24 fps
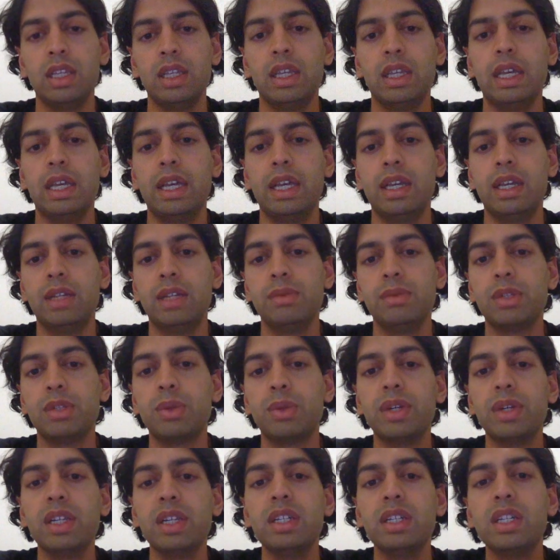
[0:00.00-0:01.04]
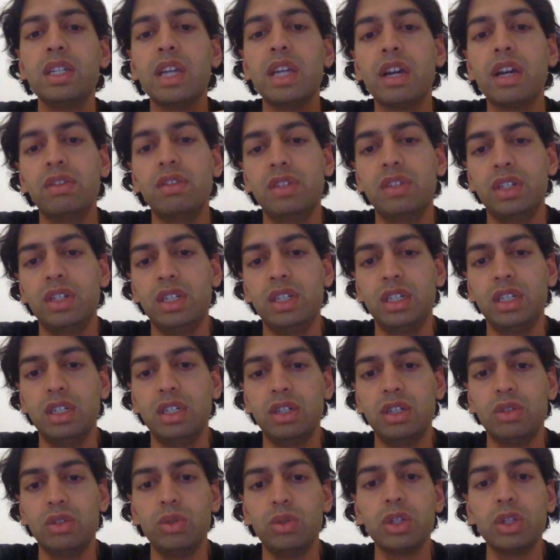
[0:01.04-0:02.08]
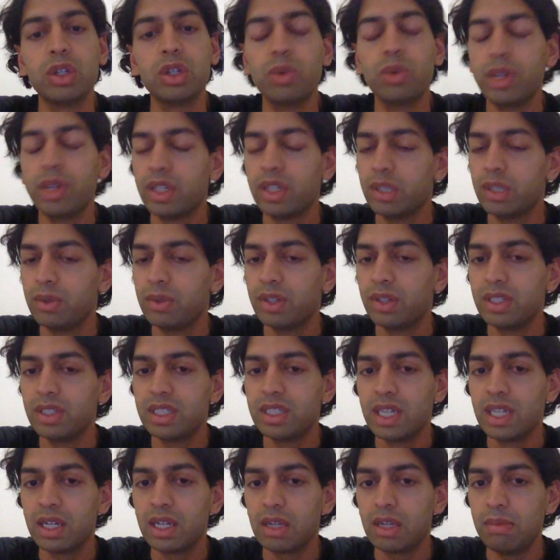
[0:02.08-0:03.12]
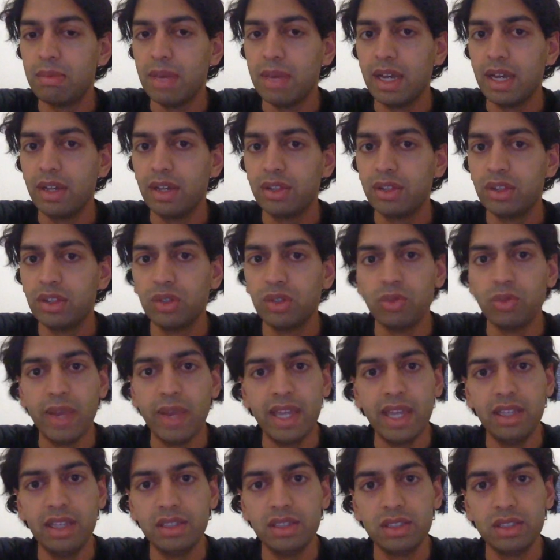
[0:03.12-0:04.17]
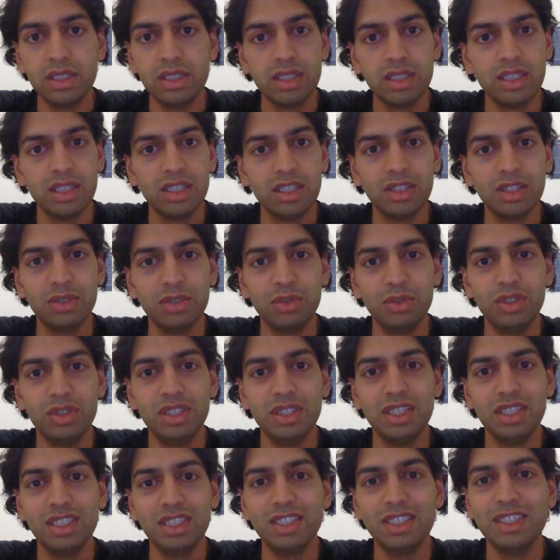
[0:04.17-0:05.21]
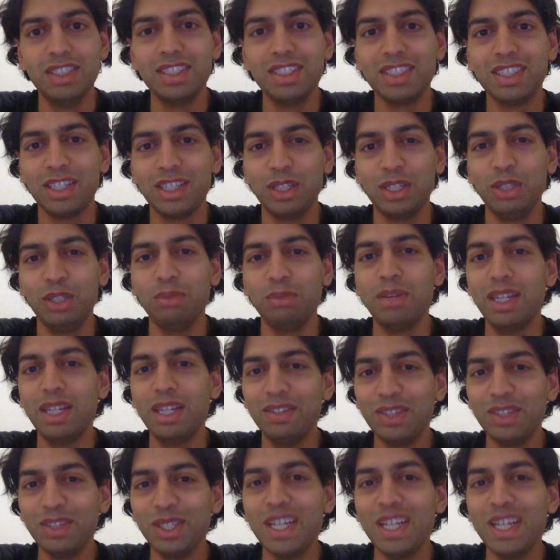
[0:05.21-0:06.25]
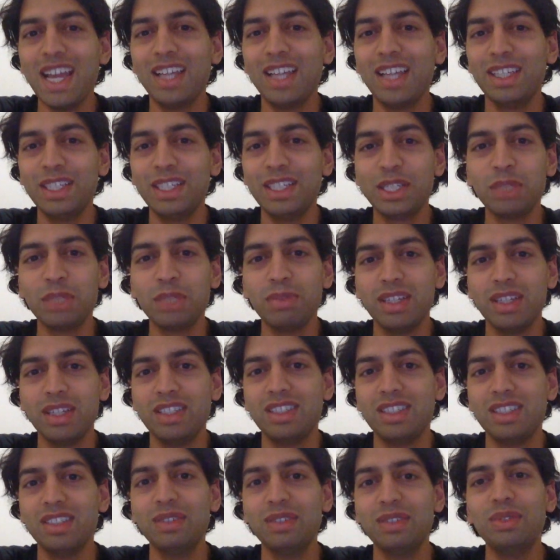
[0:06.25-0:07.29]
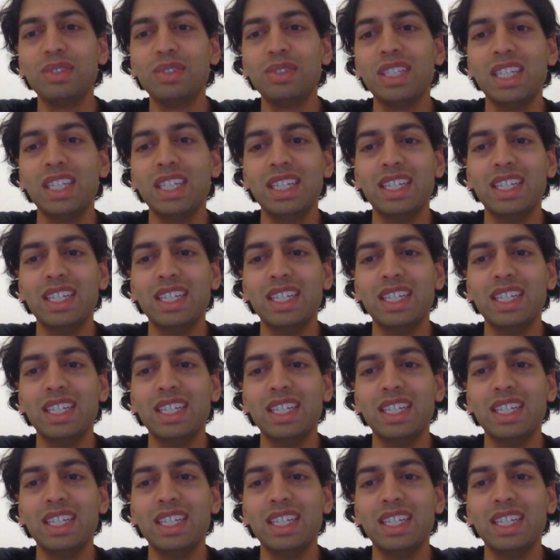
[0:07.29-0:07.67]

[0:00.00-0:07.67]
So we're going to cover real quickly. We're going to talk about the rent, which is, you might have heard, hella expensive.